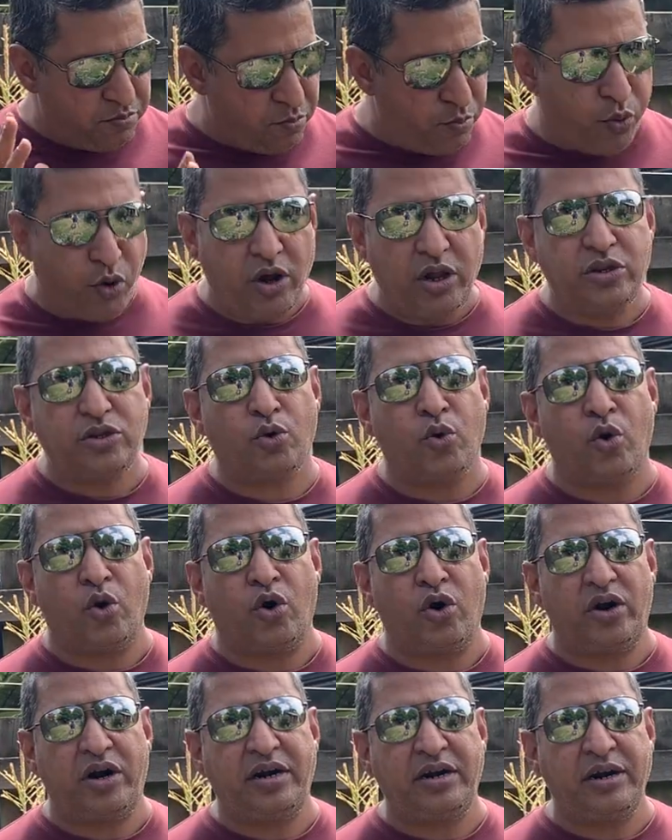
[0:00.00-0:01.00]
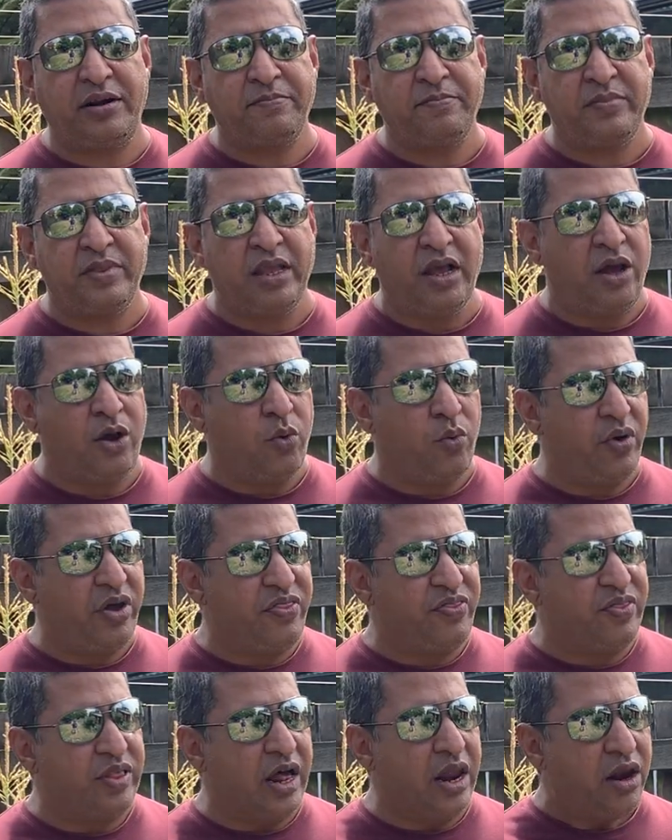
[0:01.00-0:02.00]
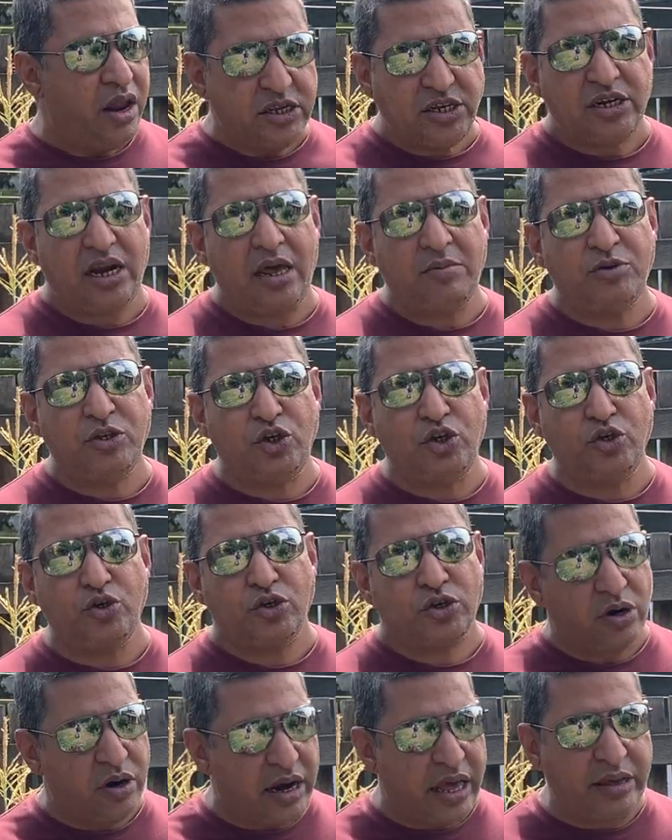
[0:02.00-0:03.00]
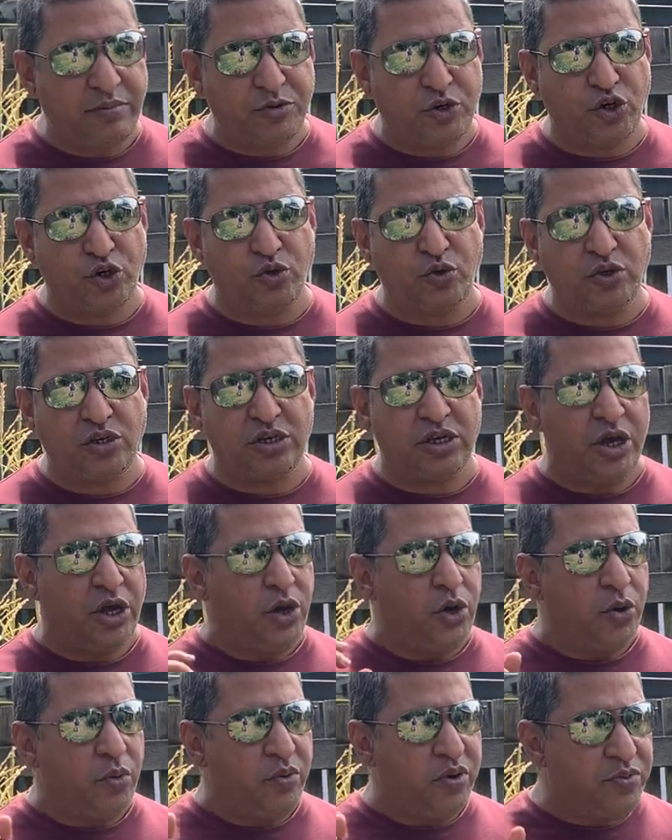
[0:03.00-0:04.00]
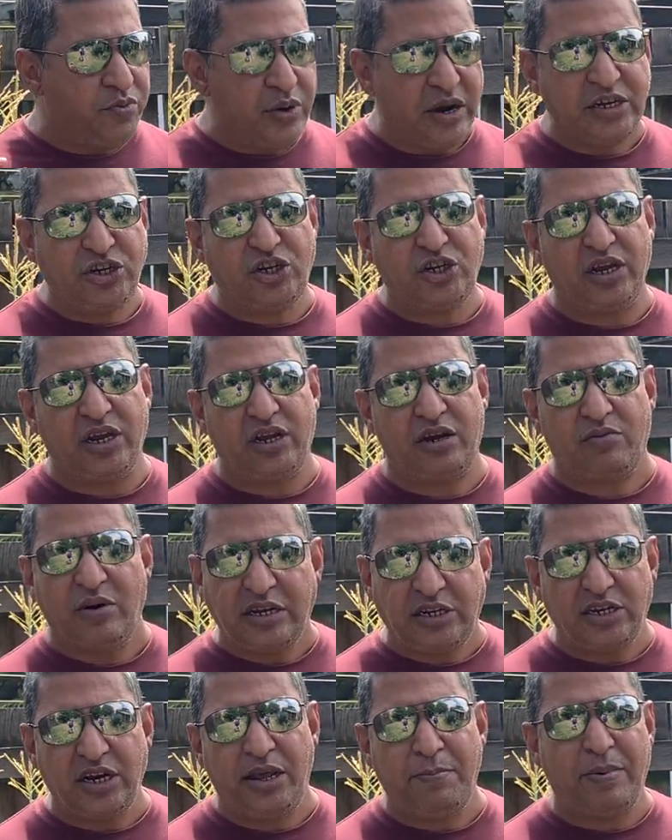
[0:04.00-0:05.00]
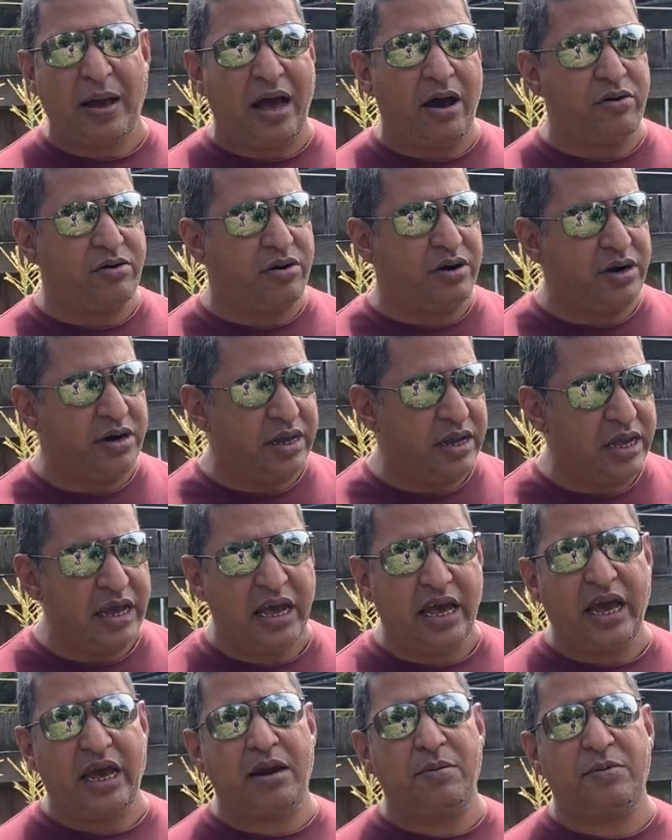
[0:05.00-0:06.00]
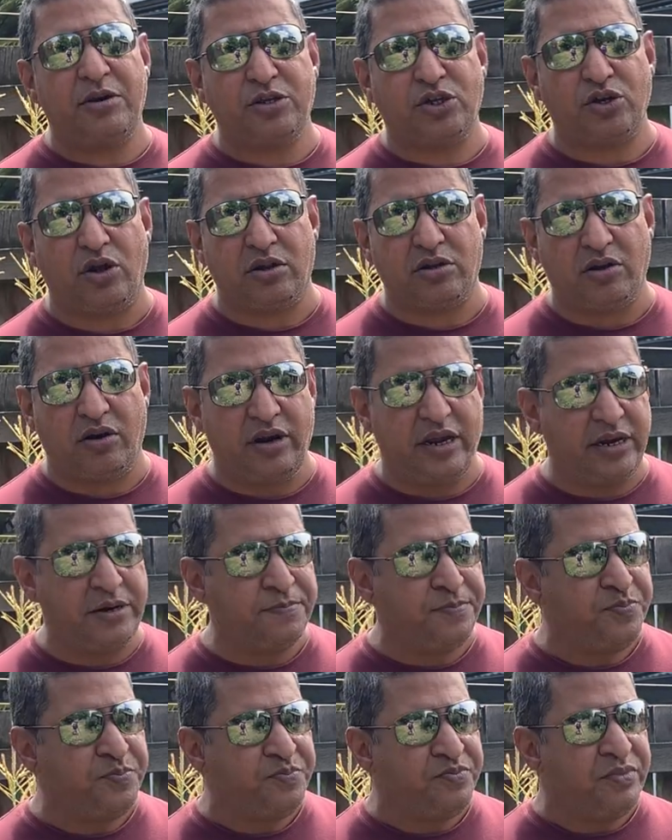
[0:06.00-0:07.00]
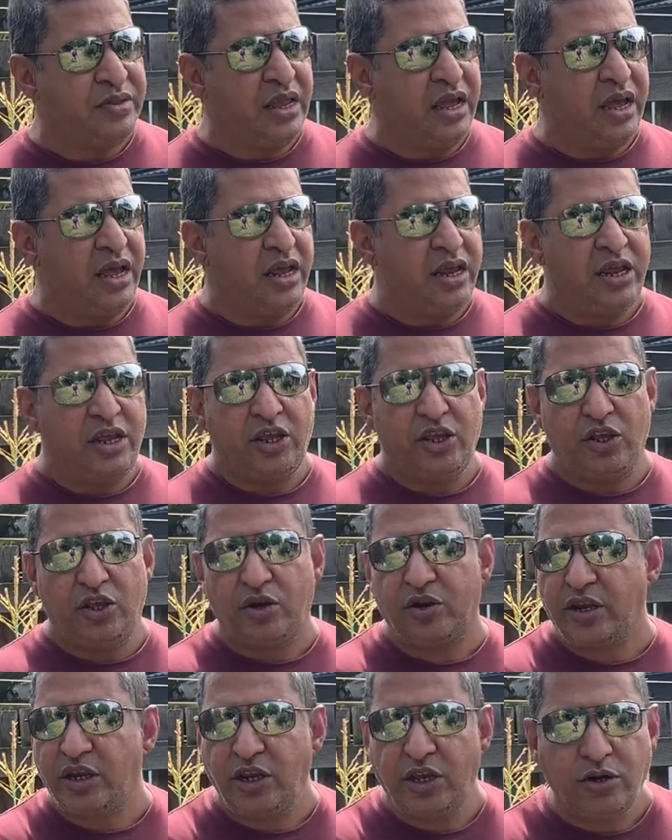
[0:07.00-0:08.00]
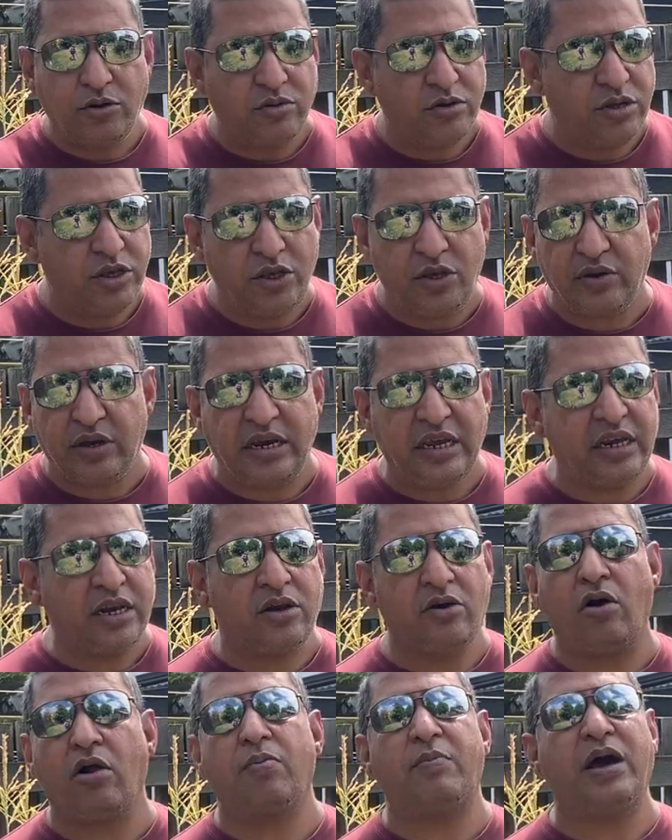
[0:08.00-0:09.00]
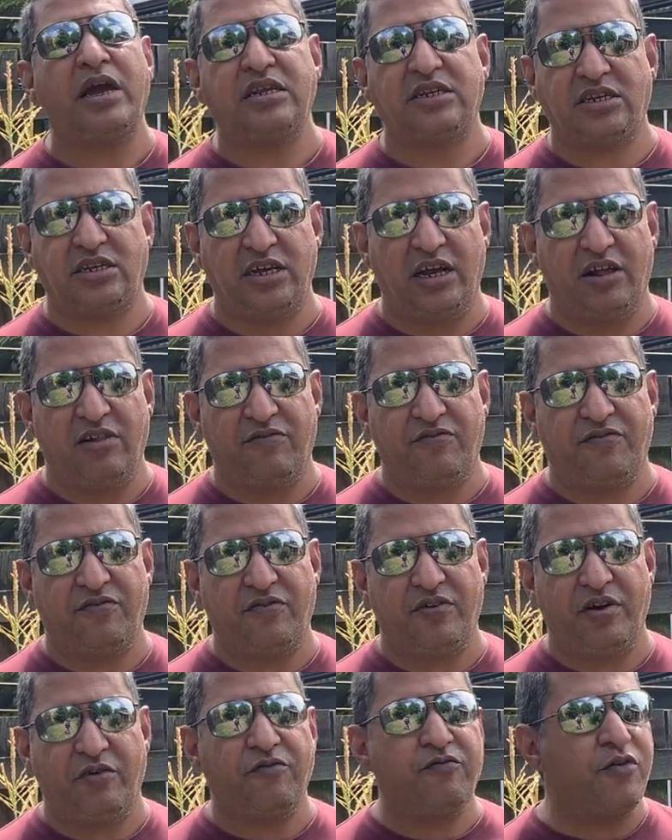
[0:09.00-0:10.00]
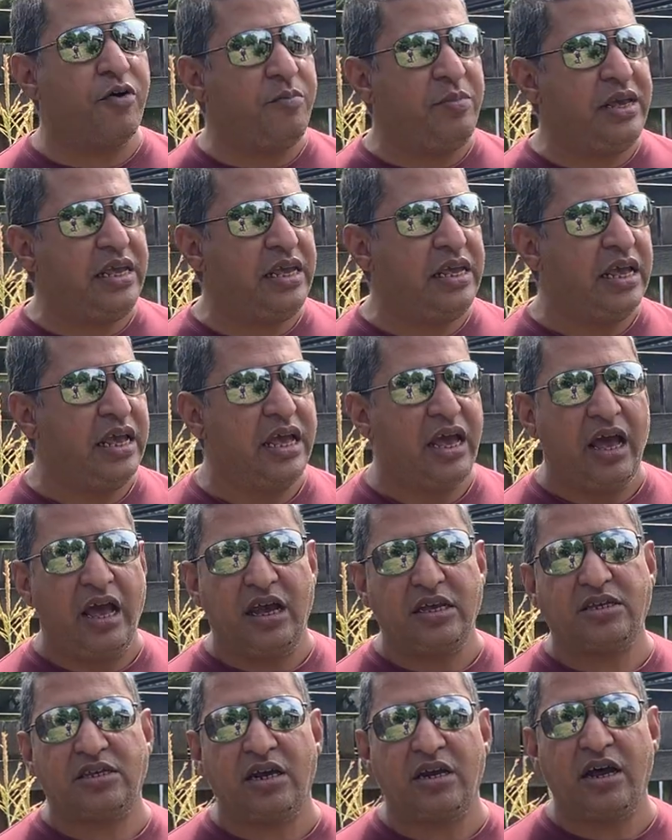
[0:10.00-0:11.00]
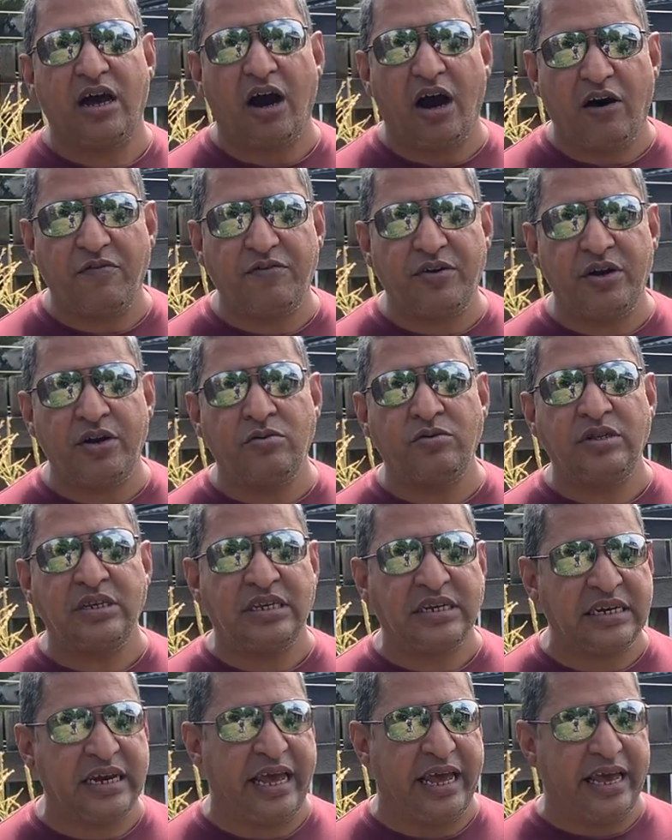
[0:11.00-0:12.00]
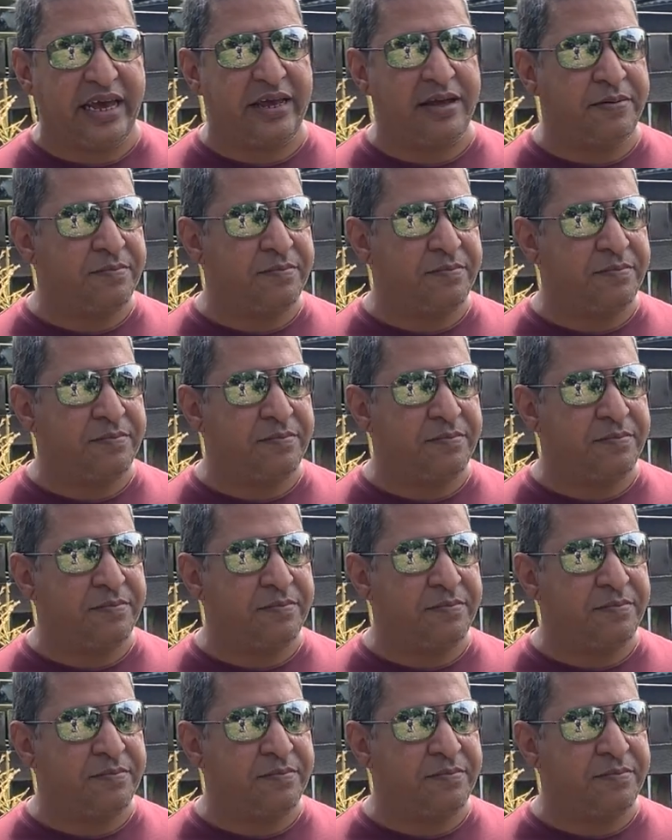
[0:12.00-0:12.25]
boiled corn with lots of lemon juice or lime juice with red chili powder and a bit of salt on it. You can eat it all by itself. For me, it's an afternoon snack.